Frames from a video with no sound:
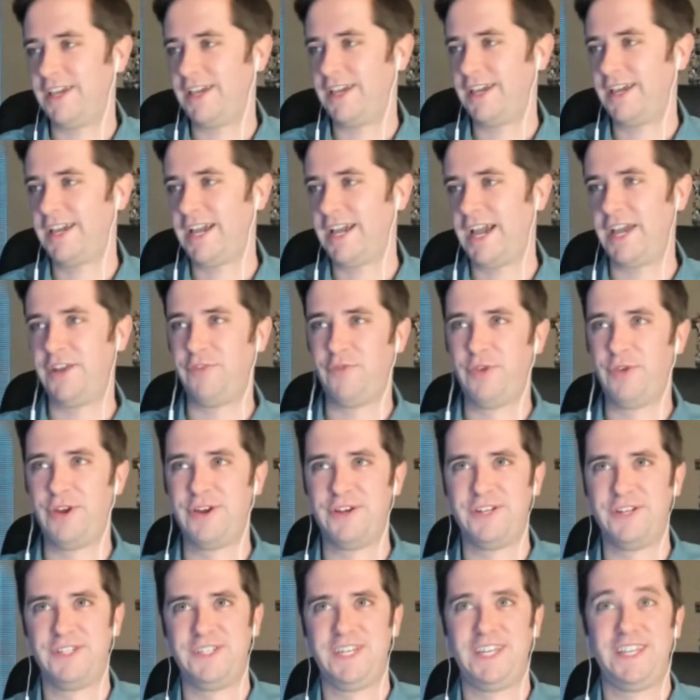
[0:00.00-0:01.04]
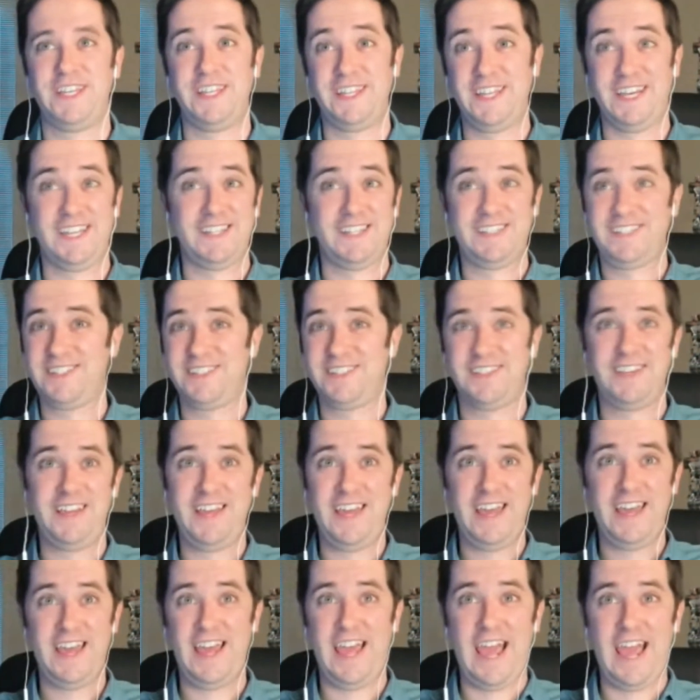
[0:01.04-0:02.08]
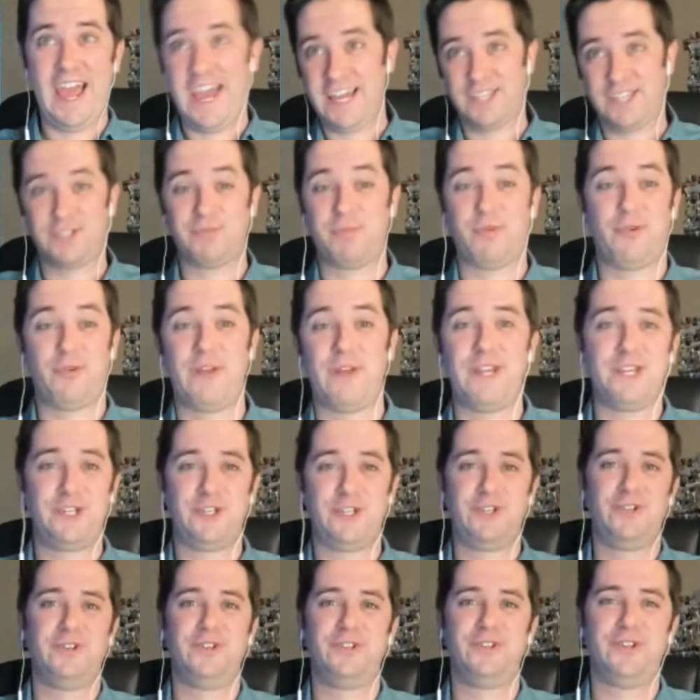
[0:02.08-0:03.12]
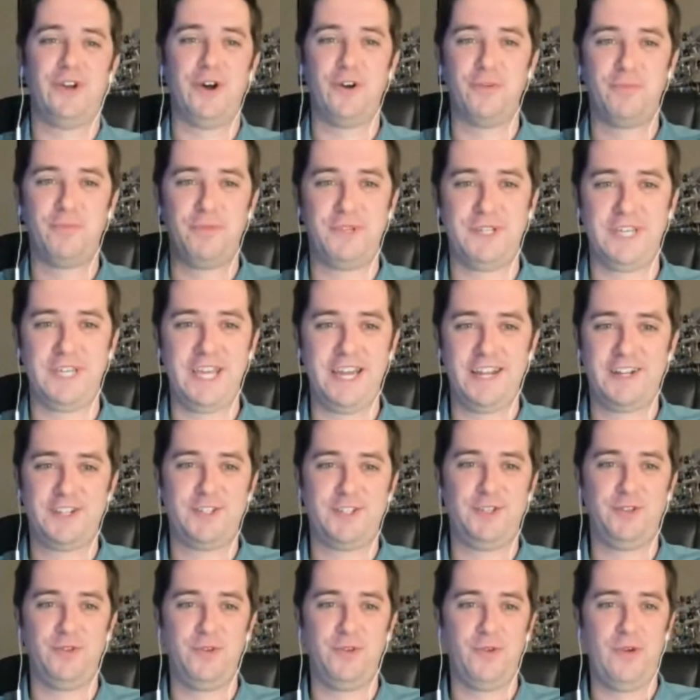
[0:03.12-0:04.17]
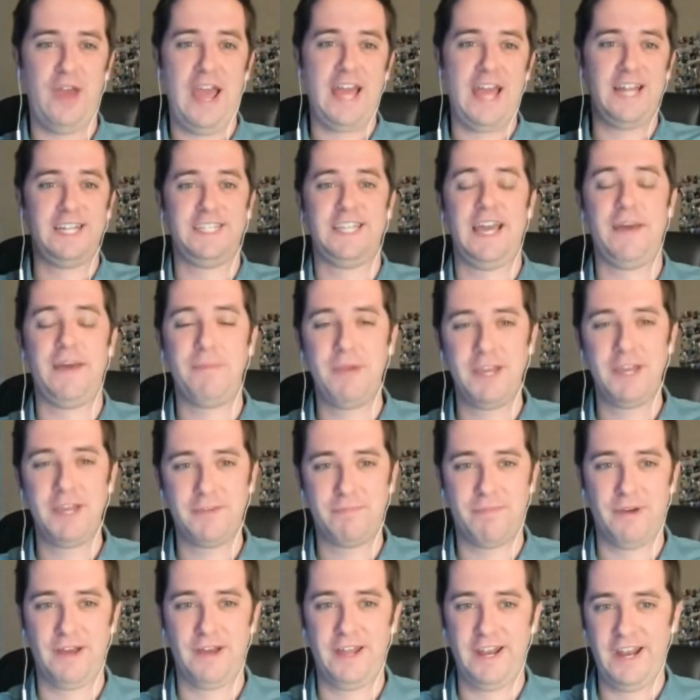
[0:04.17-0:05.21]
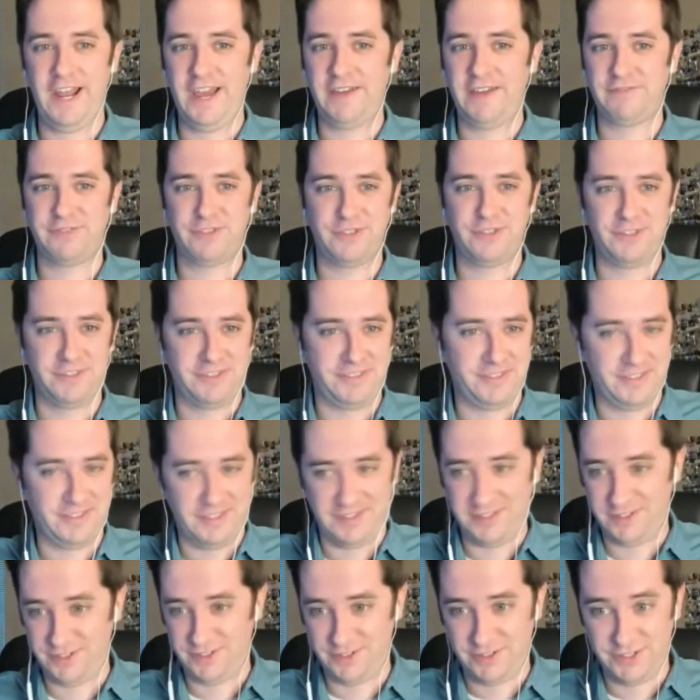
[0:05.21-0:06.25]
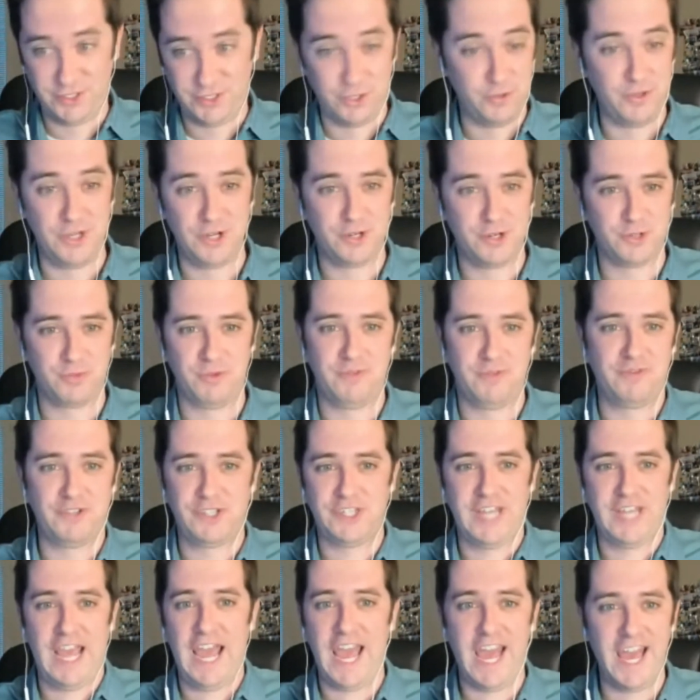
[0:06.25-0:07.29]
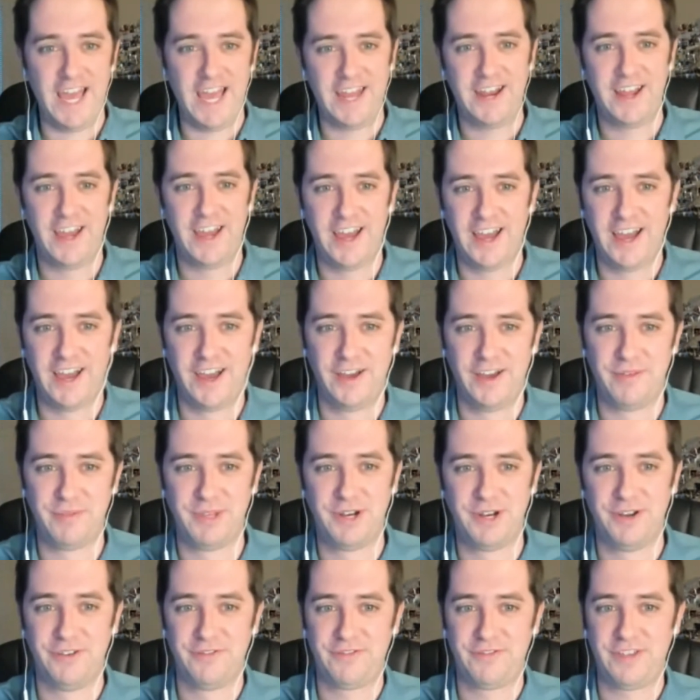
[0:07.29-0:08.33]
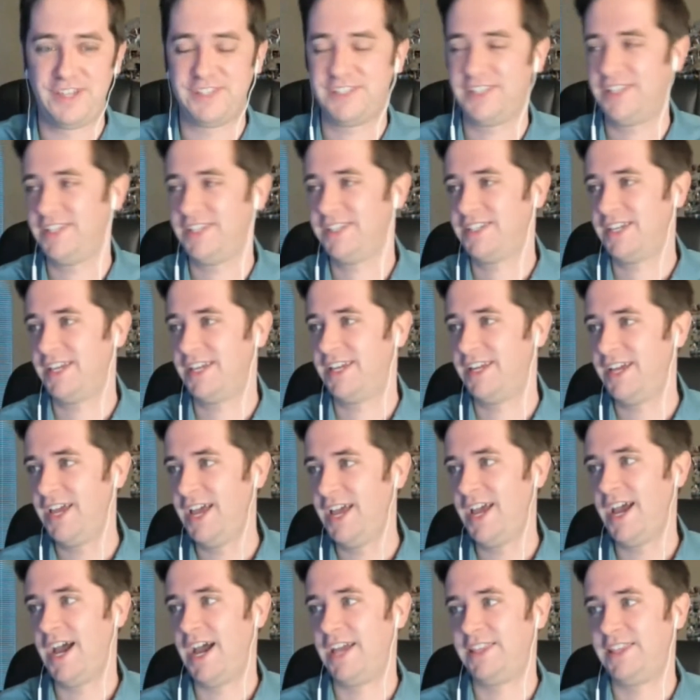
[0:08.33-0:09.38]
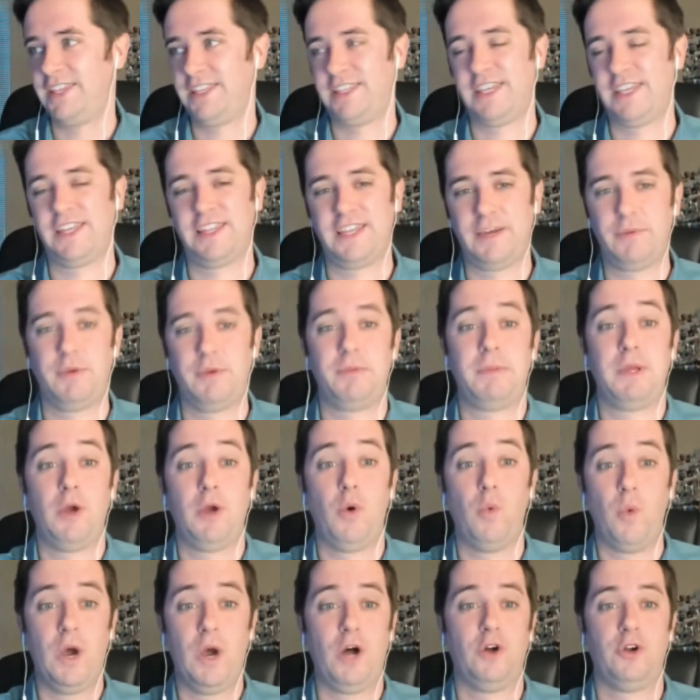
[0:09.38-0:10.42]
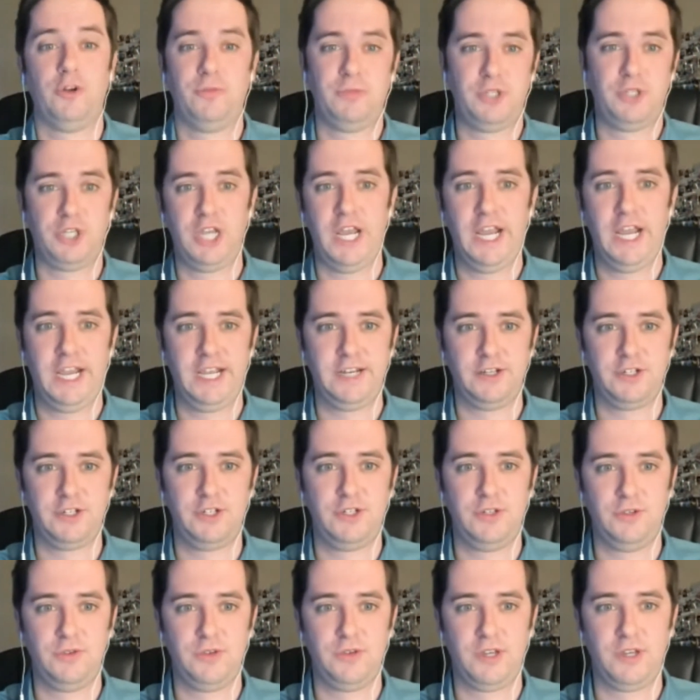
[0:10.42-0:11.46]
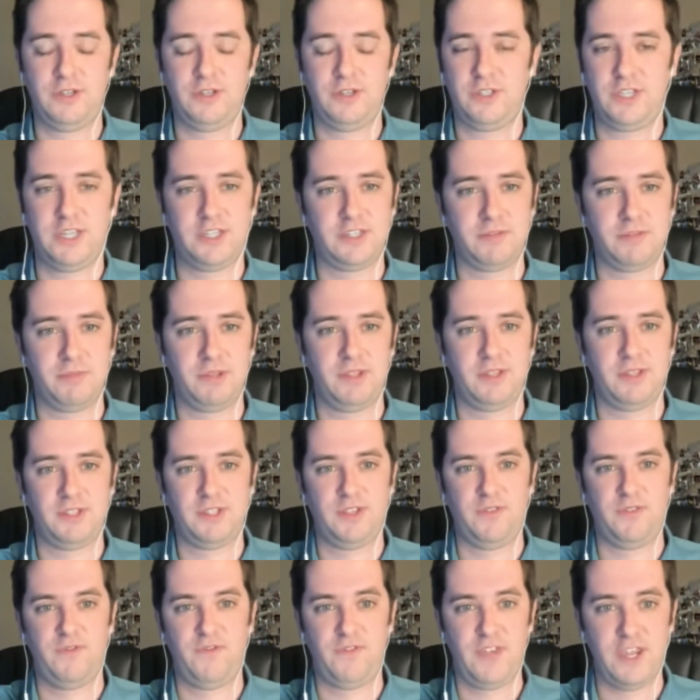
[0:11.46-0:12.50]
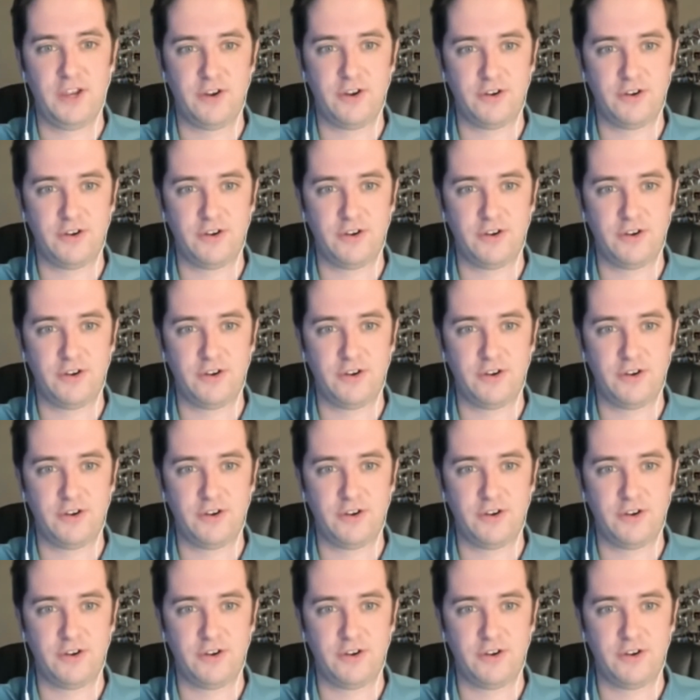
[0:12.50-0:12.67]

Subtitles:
kind of weird to say that that's aspirational to hope to get to endemic, but after the 2 years we've just had, facing this, I think that would be a welcome change to, like you said, some of the severe